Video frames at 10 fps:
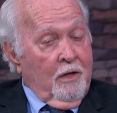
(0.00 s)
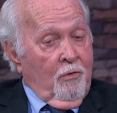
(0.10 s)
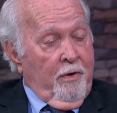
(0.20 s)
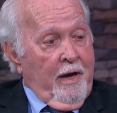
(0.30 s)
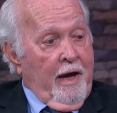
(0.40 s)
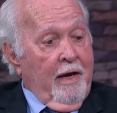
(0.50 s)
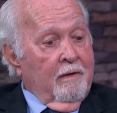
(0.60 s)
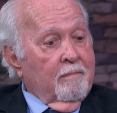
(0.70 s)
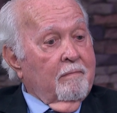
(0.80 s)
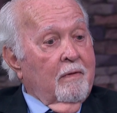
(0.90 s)

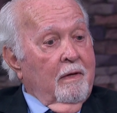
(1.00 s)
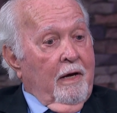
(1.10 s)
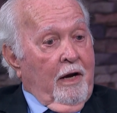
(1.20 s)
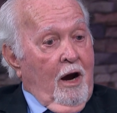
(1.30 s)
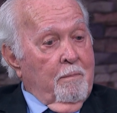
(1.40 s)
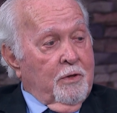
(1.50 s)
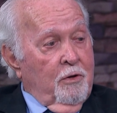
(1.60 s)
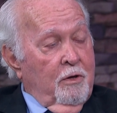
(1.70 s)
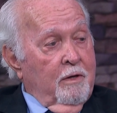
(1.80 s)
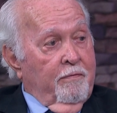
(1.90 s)
create an
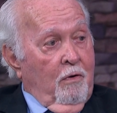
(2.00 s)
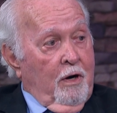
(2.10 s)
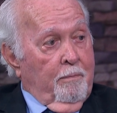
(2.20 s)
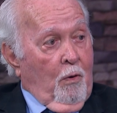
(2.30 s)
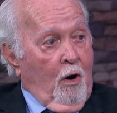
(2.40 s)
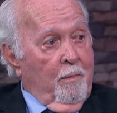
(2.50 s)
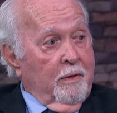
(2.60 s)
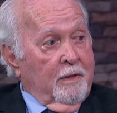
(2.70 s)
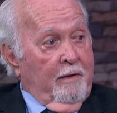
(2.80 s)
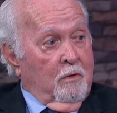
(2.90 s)
opportunity for a
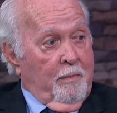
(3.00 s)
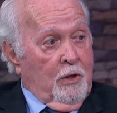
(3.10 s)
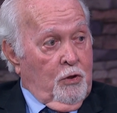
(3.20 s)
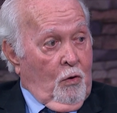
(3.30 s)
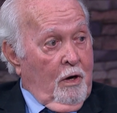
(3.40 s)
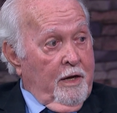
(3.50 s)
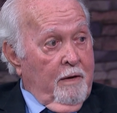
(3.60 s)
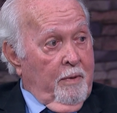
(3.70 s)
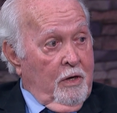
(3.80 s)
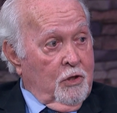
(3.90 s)
department that would be jointly
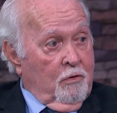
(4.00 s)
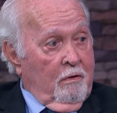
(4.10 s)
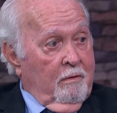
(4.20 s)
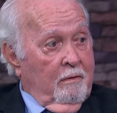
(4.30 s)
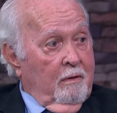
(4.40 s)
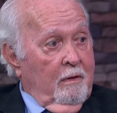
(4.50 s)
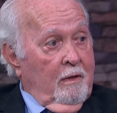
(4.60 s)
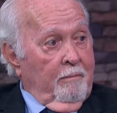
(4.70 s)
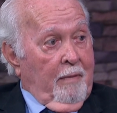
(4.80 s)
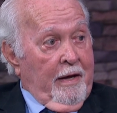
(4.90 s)
administered
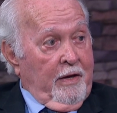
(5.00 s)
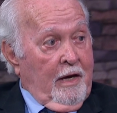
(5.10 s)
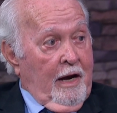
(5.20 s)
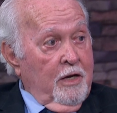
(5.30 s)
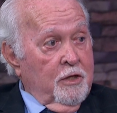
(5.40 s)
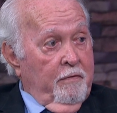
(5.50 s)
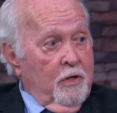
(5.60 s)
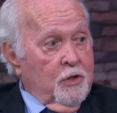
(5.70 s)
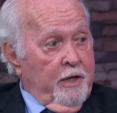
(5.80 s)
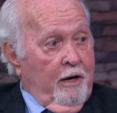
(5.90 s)
by the College of
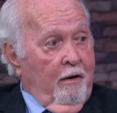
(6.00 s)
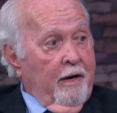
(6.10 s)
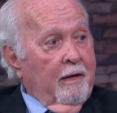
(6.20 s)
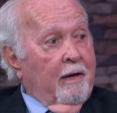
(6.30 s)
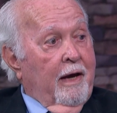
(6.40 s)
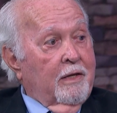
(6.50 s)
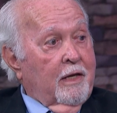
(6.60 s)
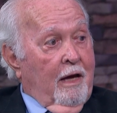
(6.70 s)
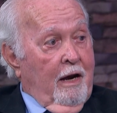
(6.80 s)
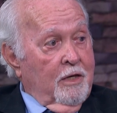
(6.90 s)
Engineering and the
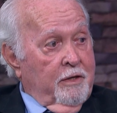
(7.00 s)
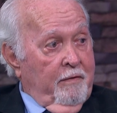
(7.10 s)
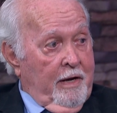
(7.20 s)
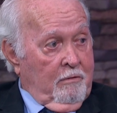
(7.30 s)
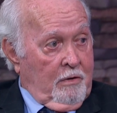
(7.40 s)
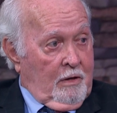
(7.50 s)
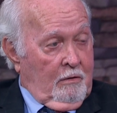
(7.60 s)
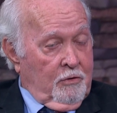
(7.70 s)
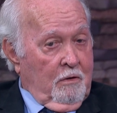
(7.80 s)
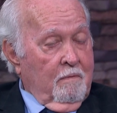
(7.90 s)
College of
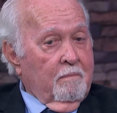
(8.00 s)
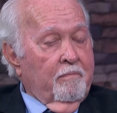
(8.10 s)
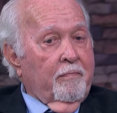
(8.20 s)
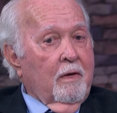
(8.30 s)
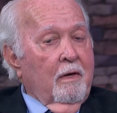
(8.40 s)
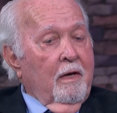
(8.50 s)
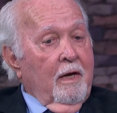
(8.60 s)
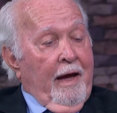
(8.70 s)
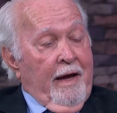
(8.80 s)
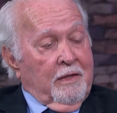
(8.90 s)
Agriculture.
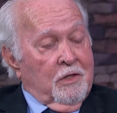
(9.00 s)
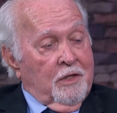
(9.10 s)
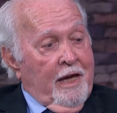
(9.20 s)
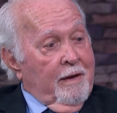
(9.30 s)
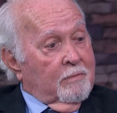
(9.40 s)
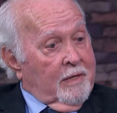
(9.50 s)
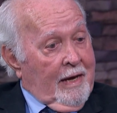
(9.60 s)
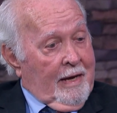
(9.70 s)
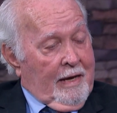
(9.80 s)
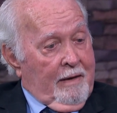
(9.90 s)
At the same
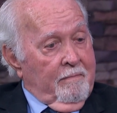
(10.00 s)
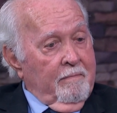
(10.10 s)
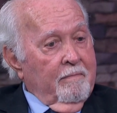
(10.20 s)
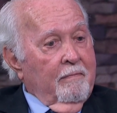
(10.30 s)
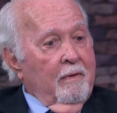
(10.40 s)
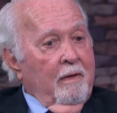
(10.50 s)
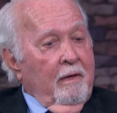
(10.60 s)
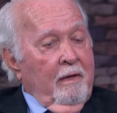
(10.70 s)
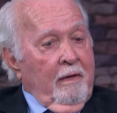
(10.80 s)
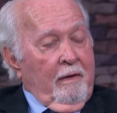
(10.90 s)
time,
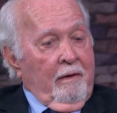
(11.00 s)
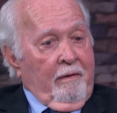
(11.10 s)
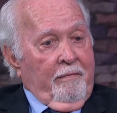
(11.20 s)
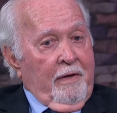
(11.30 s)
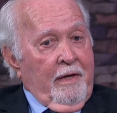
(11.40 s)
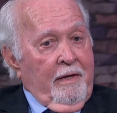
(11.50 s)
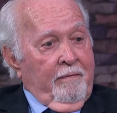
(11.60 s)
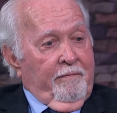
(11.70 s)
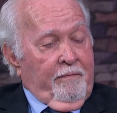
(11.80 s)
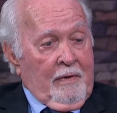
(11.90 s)

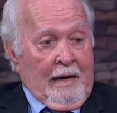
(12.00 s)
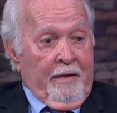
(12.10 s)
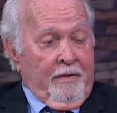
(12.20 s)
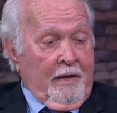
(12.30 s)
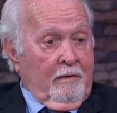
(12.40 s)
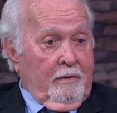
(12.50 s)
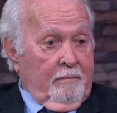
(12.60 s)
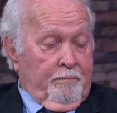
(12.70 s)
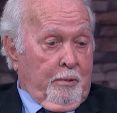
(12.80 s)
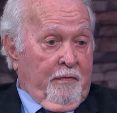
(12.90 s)
I think
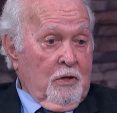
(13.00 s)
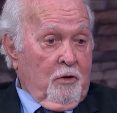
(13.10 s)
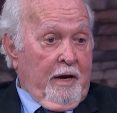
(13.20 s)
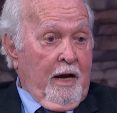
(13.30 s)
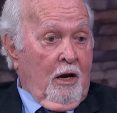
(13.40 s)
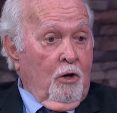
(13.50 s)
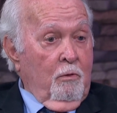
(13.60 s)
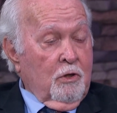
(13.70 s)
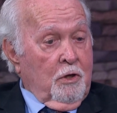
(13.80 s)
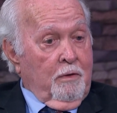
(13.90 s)
Professor Howell, who
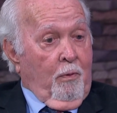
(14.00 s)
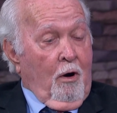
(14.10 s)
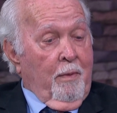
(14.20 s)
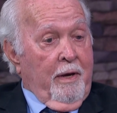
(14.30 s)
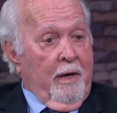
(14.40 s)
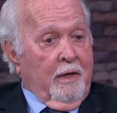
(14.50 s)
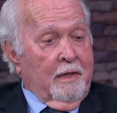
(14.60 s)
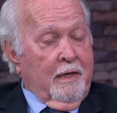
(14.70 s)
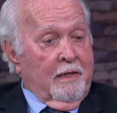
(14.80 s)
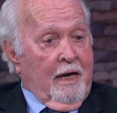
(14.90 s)
was the department head at
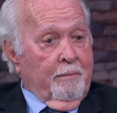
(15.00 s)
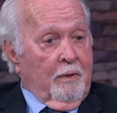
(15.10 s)
that time,